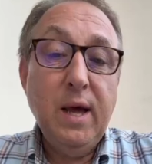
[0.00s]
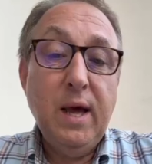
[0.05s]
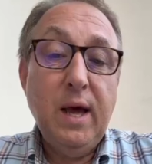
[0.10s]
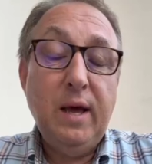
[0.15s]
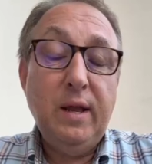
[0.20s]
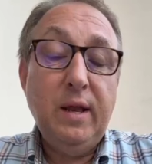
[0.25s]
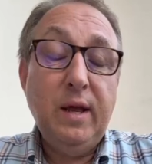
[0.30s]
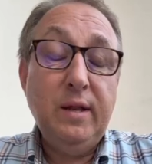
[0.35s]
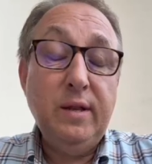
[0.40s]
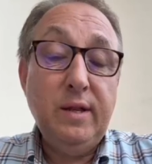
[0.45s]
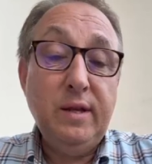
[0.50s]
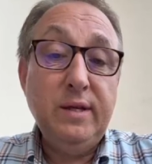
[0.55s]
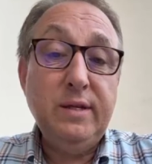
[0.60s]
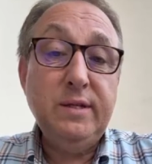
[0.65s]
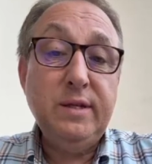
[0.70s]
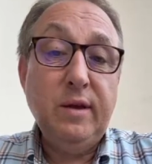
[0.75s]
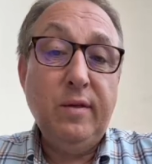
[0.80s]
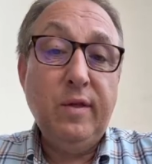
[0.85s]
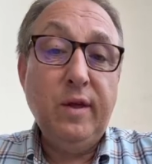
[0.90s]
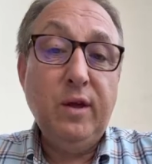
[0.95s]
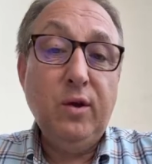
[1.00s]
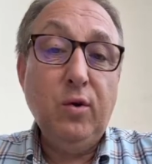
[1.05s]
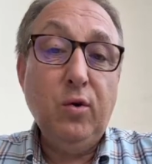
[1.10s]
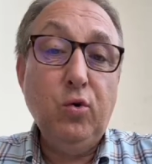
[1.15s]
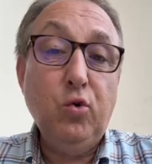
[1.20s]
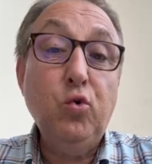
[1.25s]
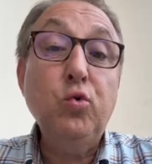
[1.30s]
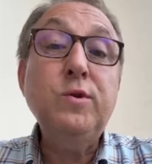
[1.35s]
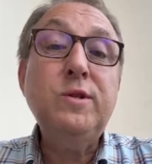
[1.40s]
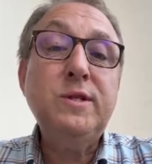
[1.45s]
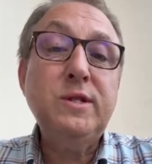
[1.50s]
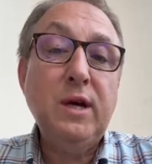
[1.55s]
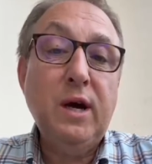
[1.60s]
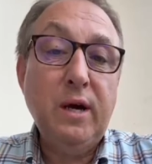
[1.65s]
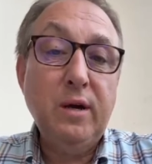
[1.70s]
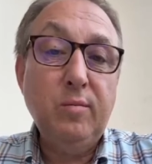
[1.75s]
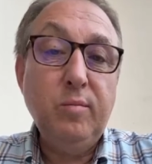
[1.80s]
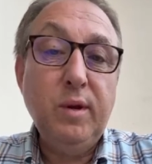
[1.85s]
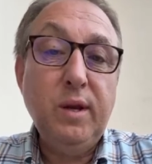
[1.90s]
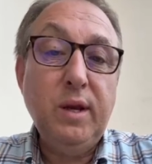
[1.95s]
And this is, I think, a good
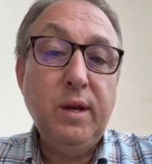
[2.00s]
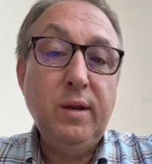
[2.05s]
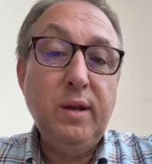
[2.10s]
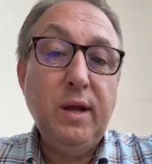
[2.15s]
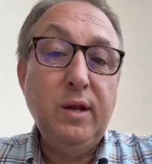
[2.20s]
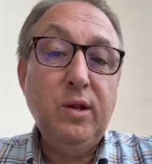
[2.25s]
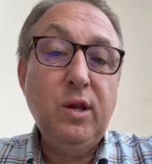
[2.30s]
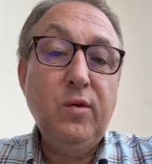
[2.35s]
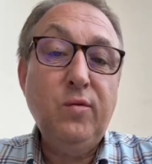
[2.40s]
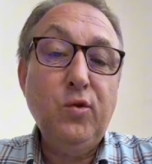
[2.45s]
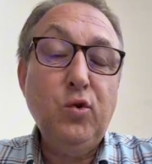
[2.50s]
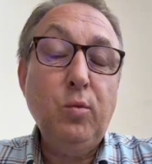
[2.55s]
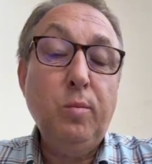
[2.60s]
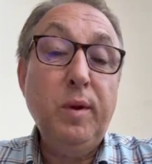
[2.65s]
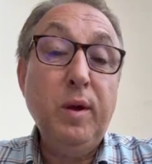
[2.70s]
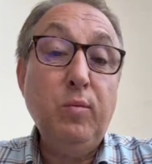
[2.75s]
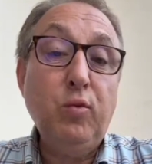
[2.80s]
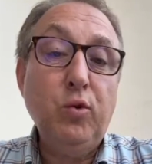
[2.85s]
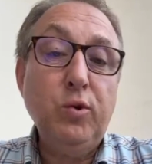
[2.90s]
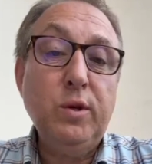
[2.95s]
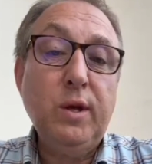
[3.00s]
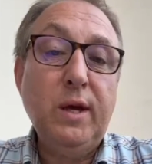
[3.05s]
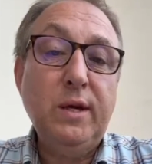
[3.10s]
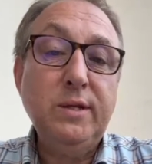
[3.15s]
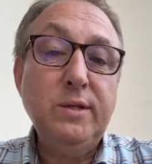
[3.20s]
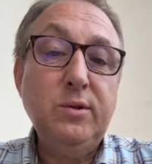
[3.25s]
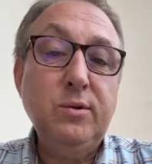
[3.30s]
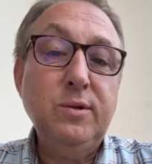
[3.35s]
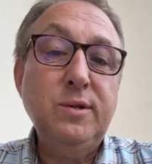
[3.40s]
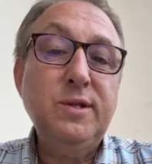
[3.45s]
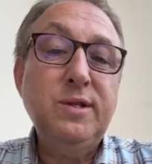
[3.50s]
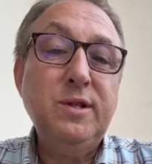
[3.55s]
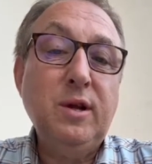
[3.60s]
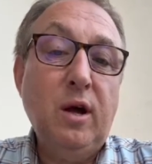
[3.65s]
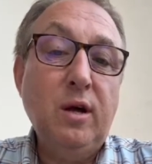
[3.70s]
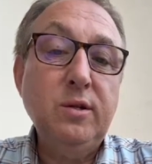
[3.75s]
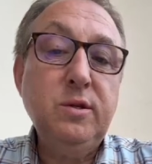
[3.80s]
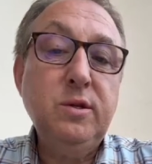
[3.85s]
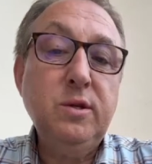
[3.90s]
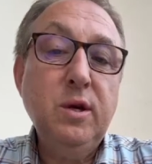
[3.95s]
sign, meaning that even the big broadcasters
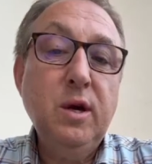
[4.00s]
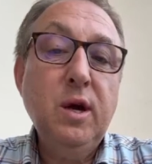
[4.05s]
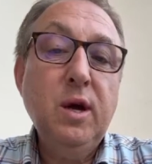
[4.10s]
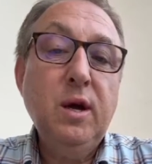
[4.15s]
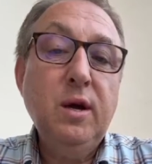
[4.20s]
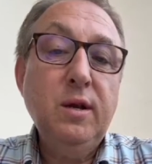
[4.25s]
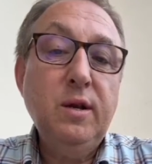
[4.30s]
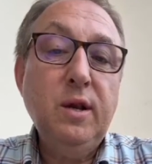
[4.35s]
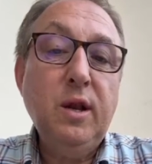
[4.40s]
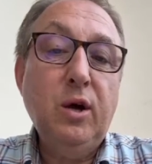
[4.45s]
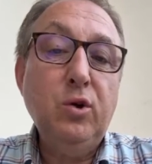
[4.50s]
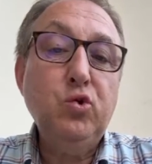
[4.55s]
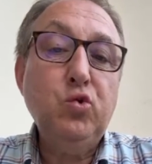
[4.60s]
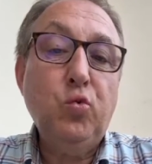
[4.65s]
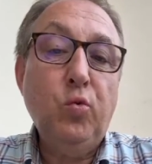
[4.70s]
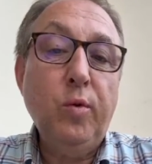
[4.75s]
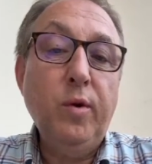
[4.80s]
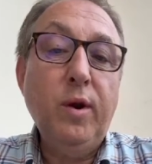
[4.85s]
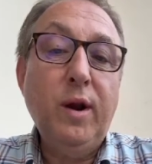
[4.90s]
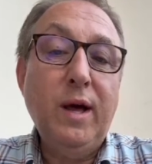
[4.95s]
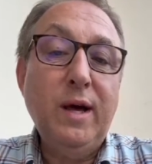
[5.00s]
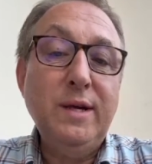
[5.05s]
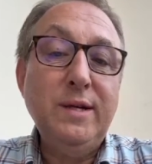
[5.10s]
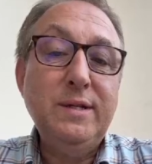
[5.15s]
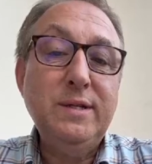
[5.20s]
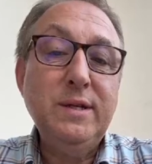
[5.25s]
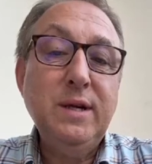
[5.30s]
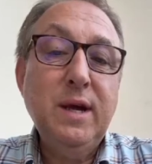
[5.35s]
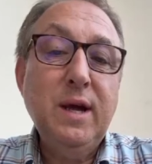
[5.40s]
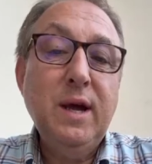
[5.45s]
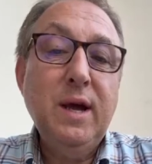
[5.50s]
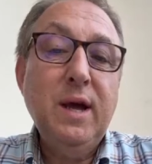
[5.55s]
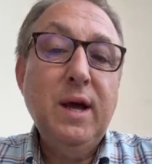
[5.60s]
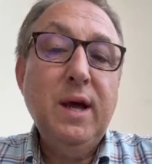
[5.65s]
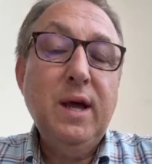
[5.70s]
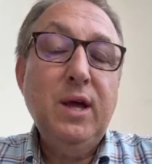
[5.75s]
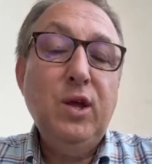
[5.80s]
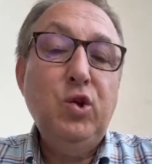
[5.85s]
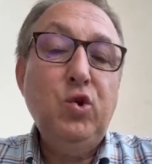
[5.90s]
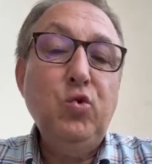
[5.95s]
start now to realize
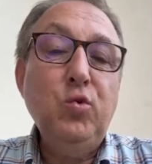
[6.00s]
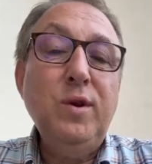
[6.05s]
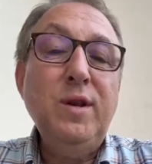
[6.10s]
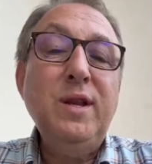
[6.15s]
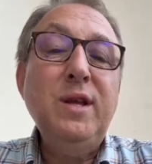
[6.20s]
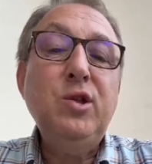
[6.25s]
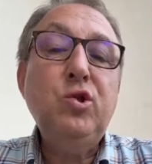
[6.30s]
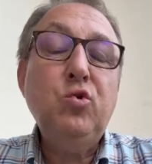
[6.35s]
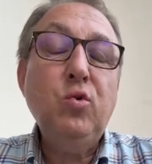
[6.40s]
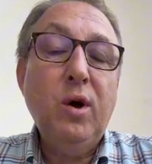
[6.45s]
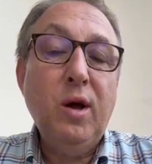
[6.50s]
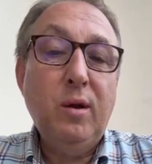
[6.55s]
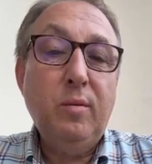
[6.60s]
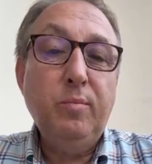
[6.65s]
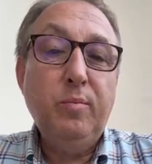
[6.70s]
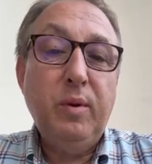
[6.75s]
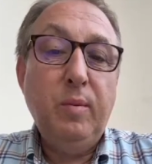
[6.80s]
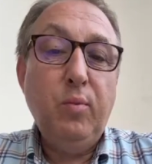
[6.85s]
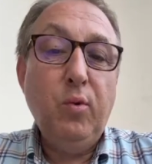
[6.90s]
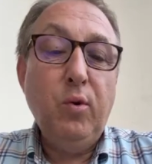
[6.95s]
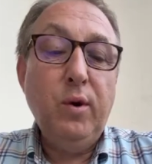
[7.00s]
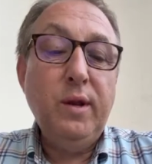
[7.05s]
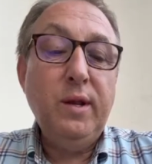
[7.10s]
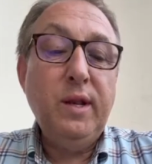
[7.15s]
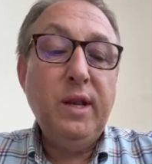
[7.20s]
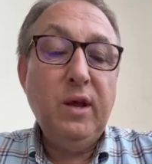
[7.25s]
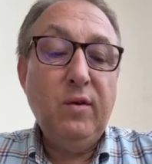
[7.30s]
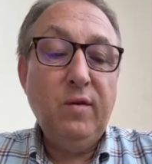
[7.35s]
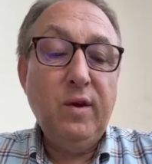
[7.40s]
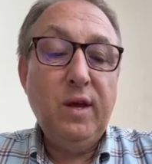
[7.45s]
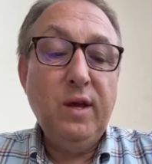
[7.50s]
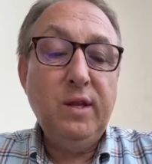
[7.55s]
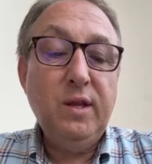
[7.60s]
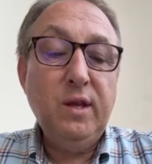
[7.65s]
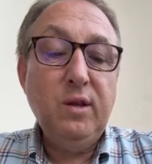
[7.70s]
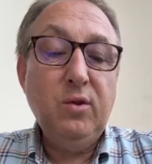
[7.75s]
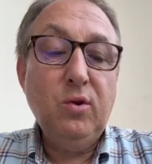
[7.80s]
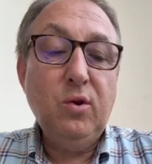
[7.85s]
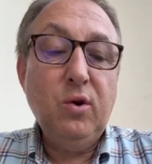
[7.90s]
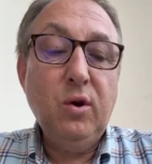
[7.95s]
you need to help people in
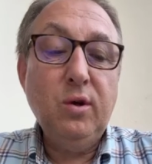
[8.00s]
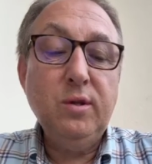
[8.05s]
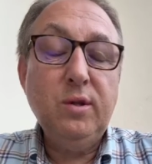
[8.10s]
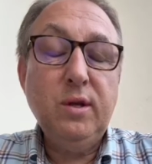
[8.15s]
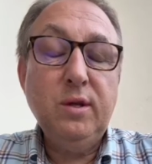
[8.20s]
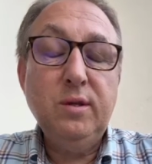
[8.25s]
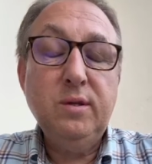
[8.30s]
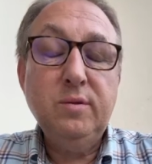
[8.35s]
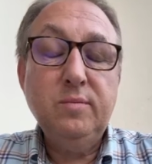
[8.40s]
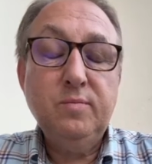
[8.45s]
navigating the content.